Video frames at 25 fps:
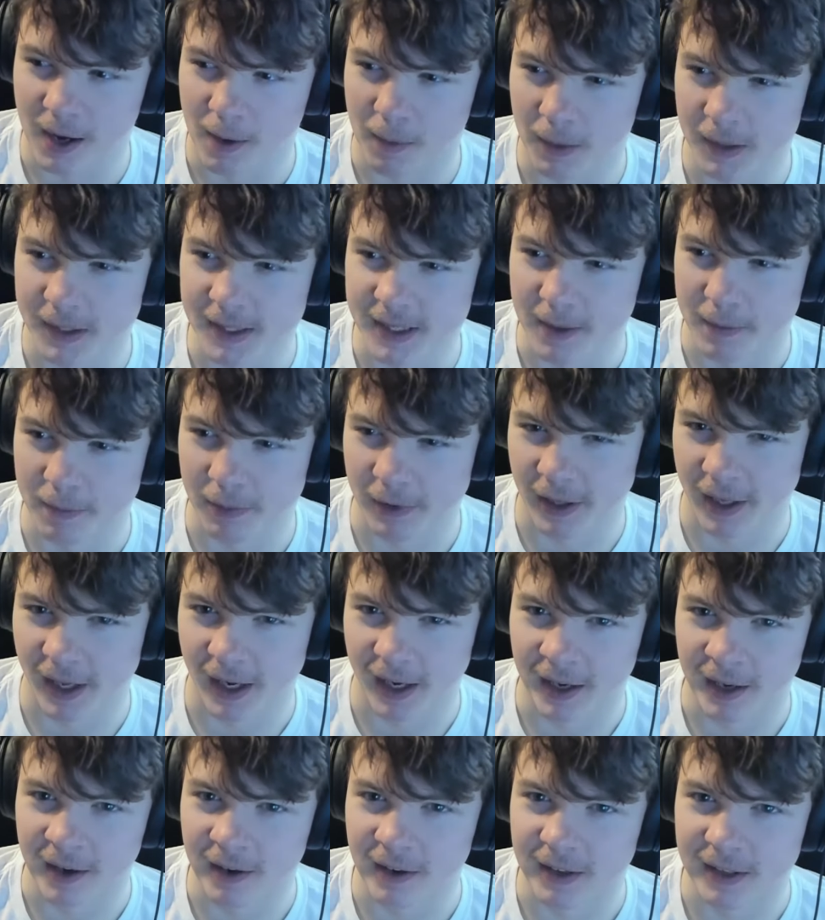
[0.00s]
what's the play
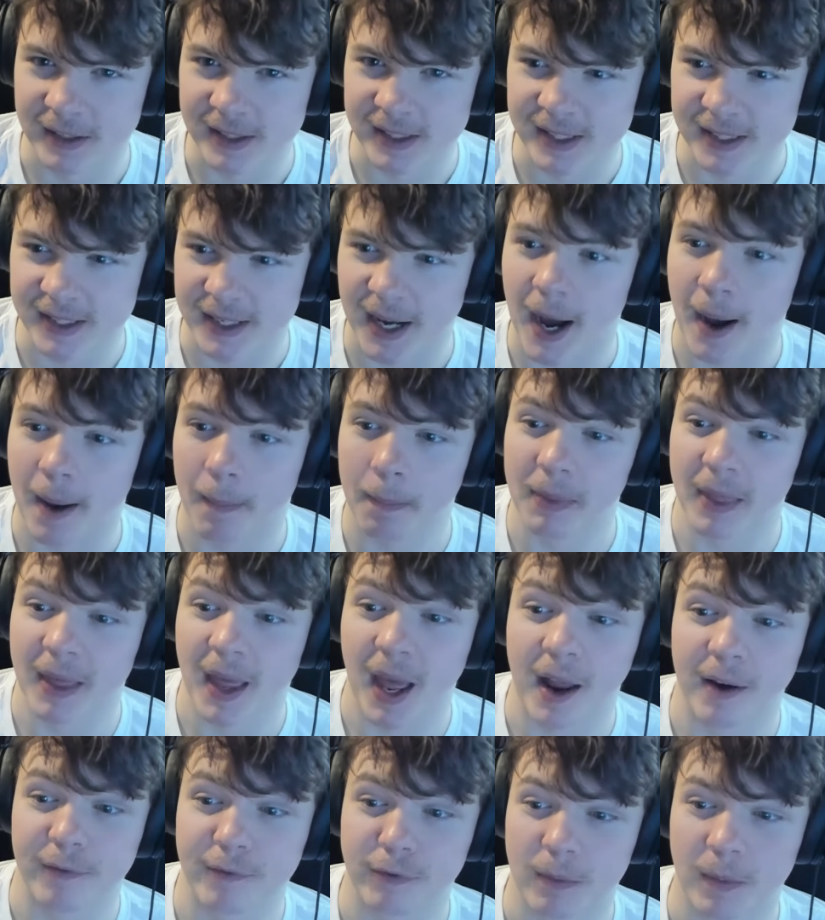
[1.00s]
here to stop
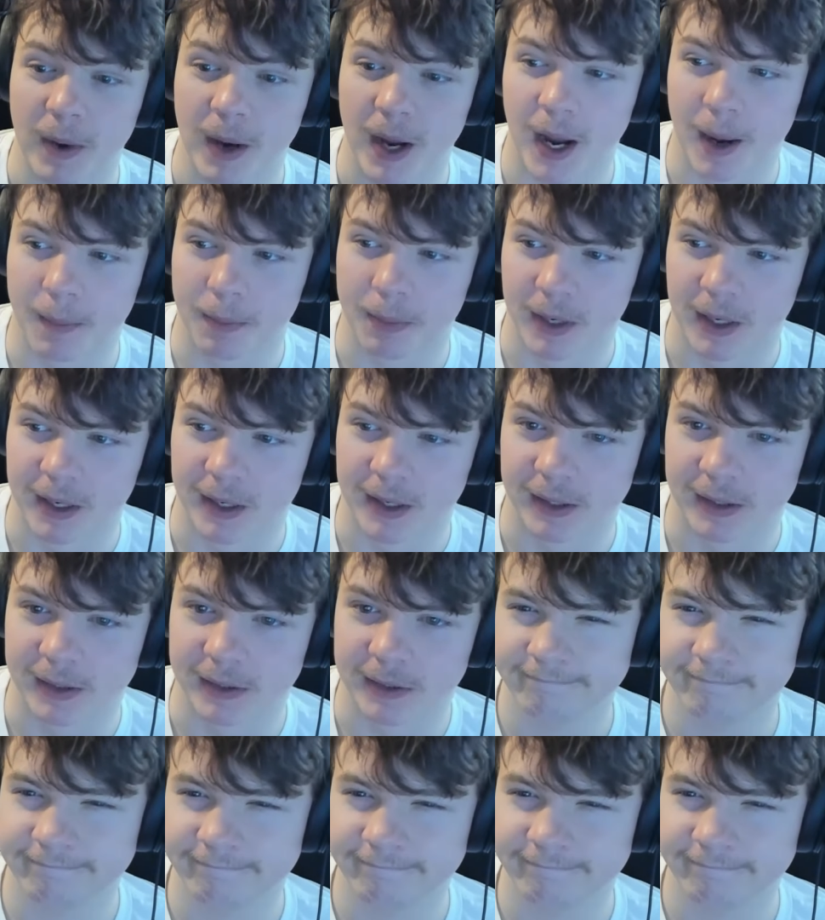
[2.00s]
that from happening?